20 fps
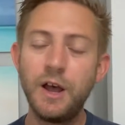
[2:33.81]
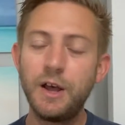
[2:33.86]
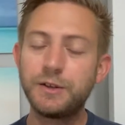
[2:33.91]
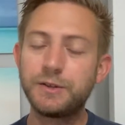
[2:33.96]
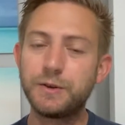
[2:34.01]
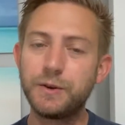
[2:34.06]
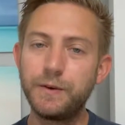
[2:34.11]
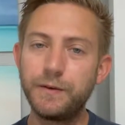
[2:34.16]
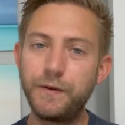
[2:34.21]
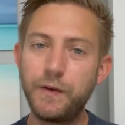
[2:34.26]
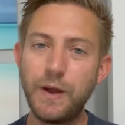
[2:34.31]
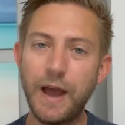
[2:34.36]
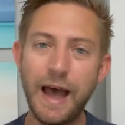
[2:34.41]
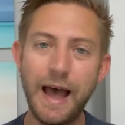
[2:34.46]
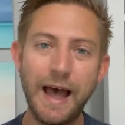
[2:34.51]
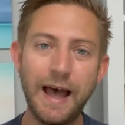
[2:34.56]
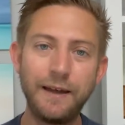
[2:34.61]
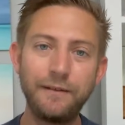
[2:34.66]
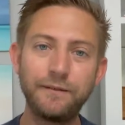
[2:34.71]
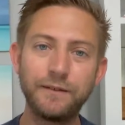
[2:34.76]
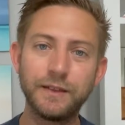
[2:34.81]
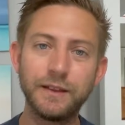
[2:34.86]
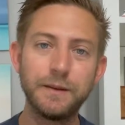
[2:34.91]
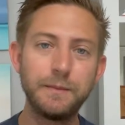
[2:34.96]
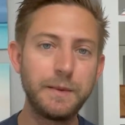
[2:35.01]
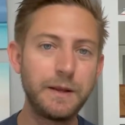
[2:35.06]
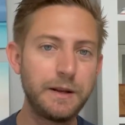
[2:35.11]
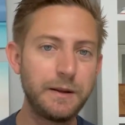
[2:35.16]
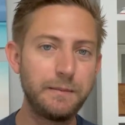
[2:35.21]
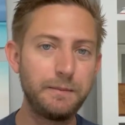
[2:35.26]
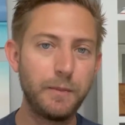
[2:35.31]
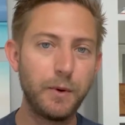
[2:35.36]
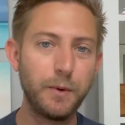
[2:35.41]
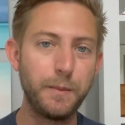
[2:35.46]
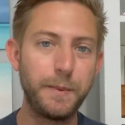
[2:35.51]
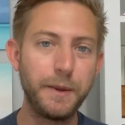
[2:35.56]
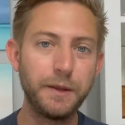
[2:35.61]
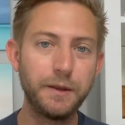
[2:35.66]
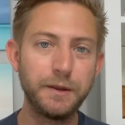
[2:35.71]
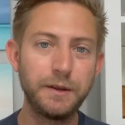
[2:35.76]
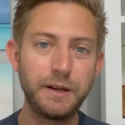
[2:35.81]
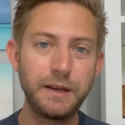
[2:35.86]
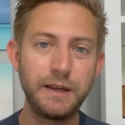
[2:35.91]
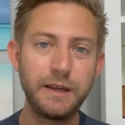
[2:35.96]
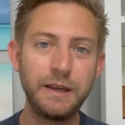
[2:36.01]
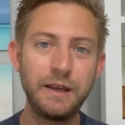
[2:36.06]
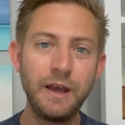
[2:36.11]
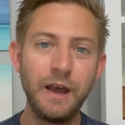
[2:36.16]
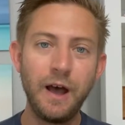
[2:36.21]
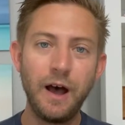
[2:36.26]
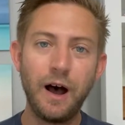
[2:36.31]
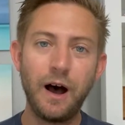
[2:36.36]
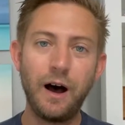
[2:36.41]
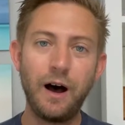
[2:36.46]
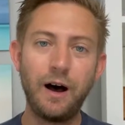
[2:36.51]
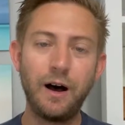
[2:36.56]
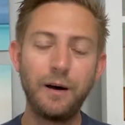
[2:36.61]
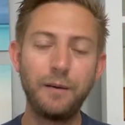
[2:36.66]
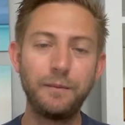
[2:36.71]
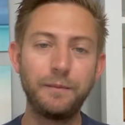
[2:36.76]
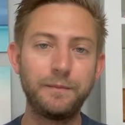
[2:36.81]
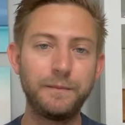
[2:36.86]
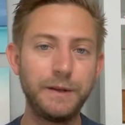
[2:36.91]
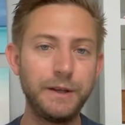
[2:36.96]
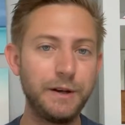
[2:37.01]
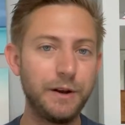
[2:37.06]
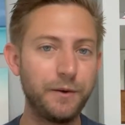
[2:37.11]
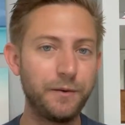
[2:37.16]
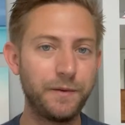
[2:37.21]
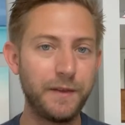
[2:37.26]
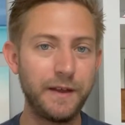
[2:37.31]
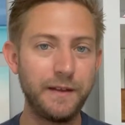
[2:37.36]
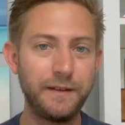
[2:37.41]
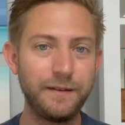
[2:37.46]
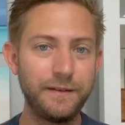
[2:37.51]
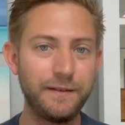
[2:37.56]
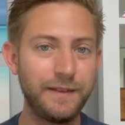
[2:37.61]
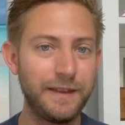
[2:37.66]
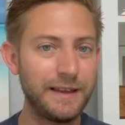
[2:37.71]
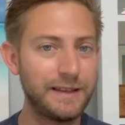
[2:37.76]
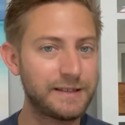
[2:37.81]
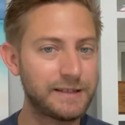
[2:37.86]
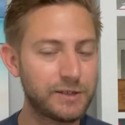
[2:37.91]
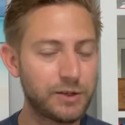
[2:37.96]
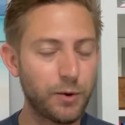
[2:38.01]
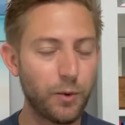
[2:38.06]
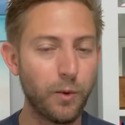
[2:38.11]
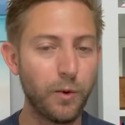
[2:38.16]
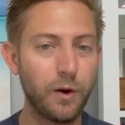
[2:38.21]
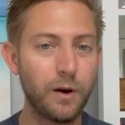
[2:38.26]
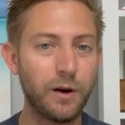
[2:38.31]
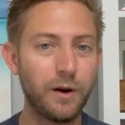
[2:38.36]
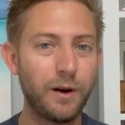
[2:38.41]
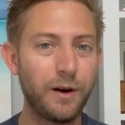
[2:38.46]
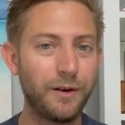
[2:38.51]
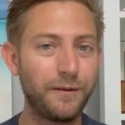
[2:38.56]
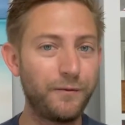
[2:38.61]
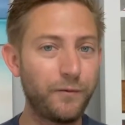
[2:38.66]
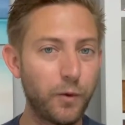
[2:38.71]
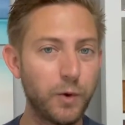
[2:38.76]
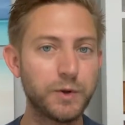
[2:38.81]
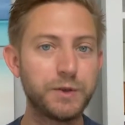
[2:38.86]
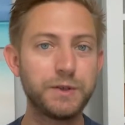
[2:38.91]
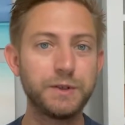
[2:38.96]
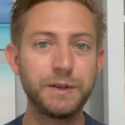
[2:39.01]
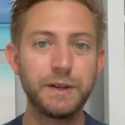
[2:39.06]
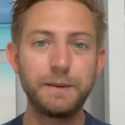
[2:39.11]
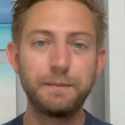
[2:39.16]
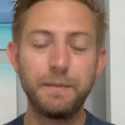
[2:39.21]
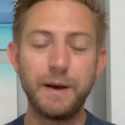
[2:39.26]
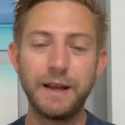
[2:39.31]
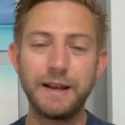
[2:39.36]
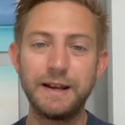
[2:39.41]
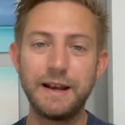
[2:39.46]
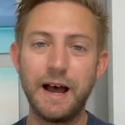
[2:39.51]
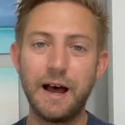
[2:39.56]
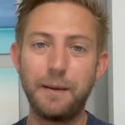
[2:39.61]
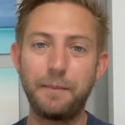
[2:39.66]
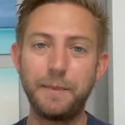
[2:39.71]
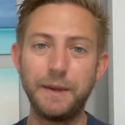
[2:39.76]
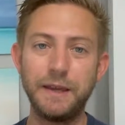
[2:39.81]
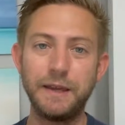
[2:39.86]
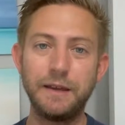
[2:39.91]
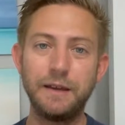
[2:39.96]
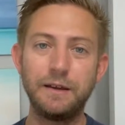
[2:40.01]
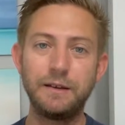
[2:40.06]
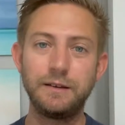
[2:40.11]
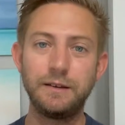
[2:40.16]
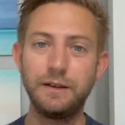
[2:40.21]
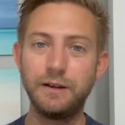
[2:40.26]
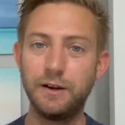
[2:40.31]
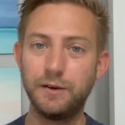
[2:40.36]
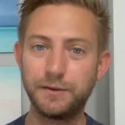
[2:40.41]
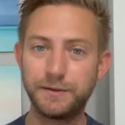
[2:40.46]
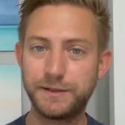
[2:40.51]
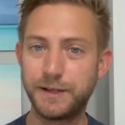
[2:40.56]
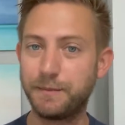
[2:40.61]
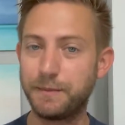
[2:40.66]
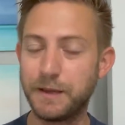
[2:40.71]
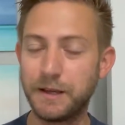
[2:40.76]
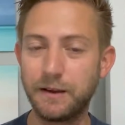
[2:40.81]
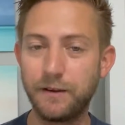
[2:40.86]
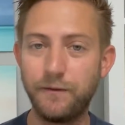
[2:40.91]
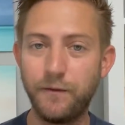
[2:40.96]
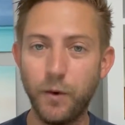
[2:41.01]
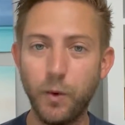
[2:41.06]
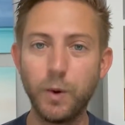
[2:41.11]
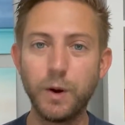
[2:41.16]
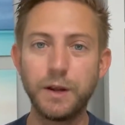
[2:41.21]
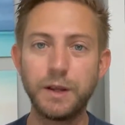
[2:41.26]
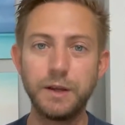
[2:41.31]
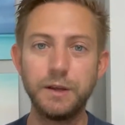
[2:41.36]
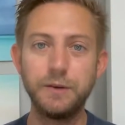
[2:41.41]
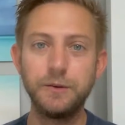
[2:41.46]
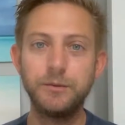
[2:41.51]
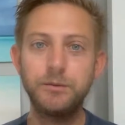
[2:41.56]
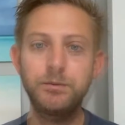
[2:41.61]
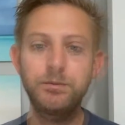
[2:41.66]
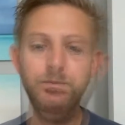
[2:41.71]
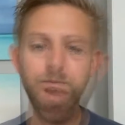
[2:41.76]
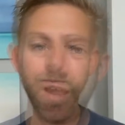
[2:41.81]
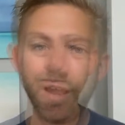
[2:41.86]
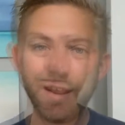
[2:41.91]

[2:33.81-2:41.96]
So if you have limited mobility, then this tour unfortunately might not be, something for you.